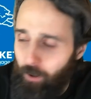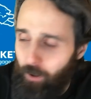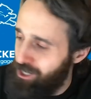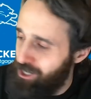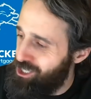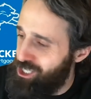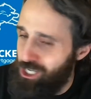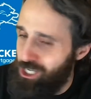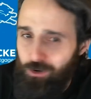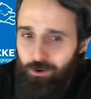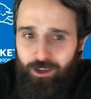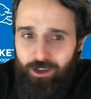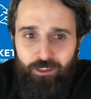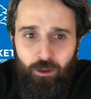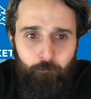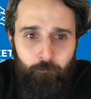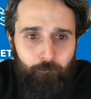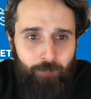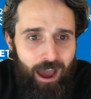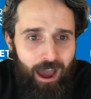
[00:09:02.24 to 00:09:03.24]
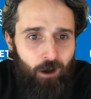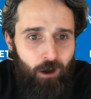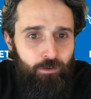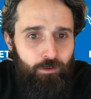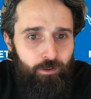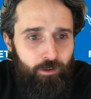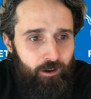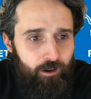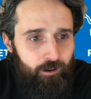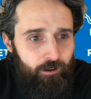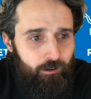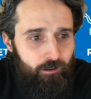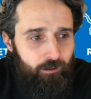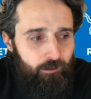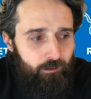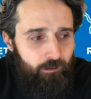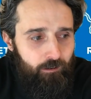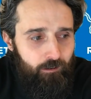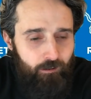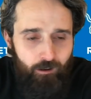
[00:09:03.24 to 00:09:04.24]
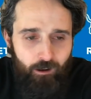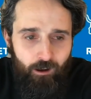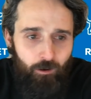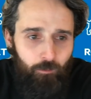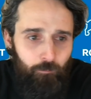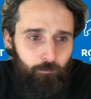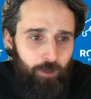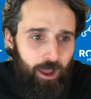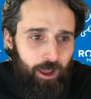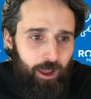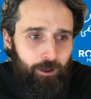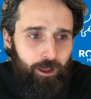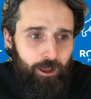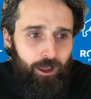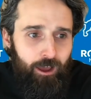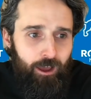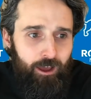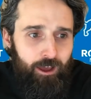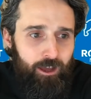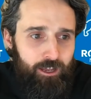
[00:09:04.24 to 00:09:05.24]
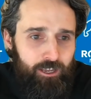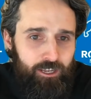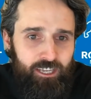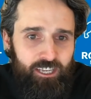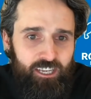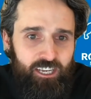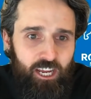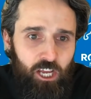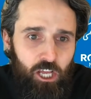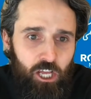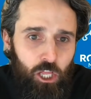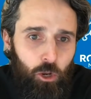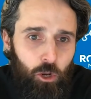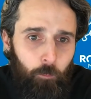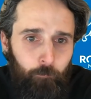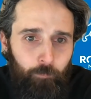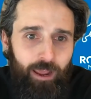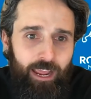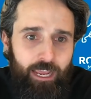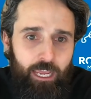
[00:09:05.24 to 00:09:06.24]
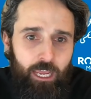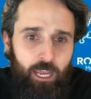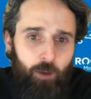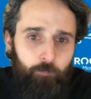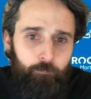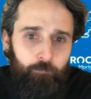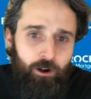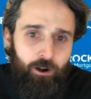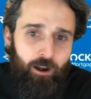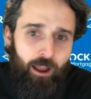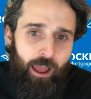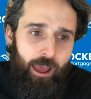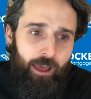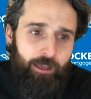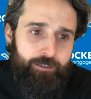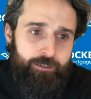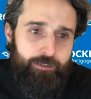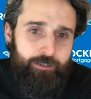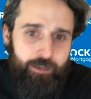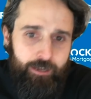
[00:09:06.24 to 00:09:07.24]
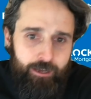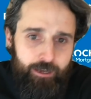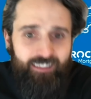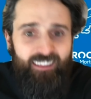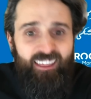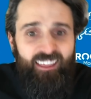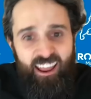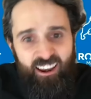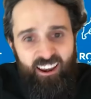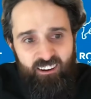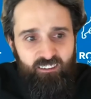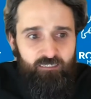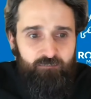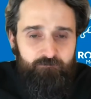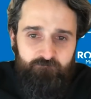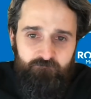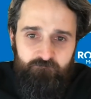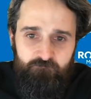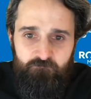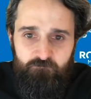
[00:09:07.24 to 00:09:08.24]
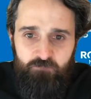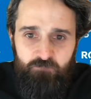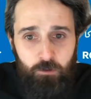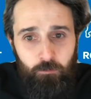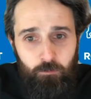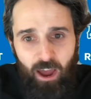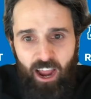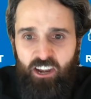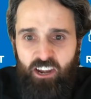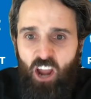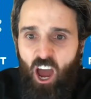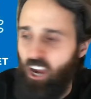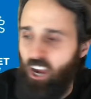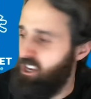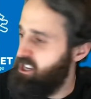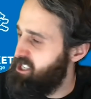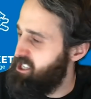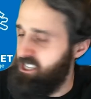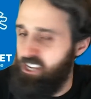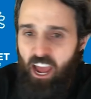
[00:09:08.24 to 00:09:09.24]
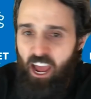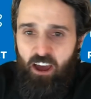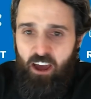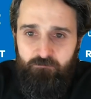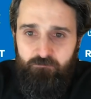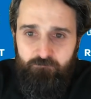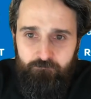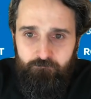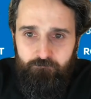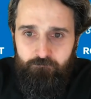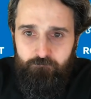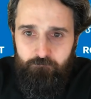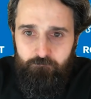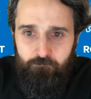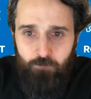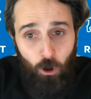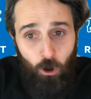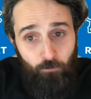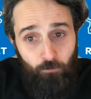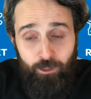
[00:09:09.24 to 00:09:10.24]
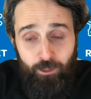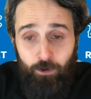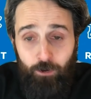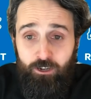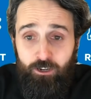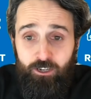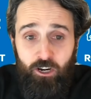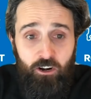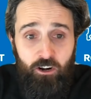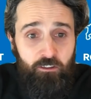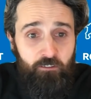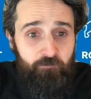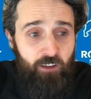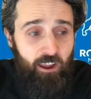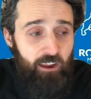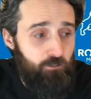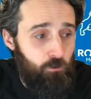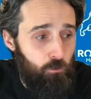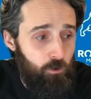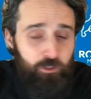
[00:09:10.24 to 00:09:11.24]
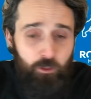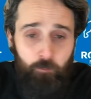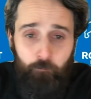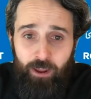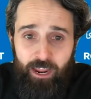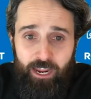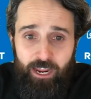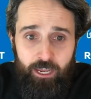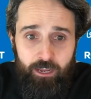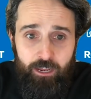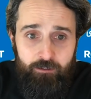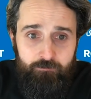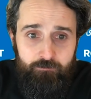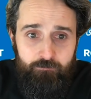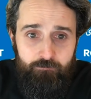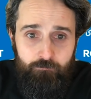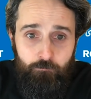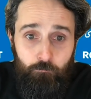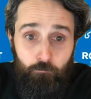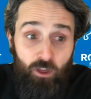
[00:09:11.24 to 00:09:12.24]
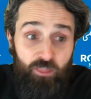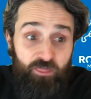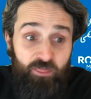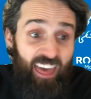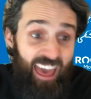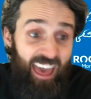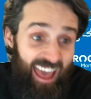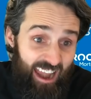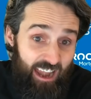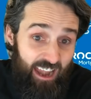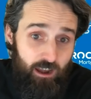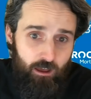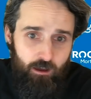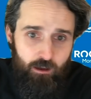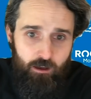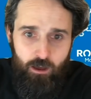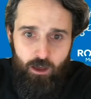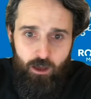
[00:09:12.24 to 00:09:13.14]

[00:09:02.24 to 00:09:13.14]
punch you in the mouth. Maybe stick a little pinky up your ass. Then you might knock us down, hopefully return the favor with the pinky. But then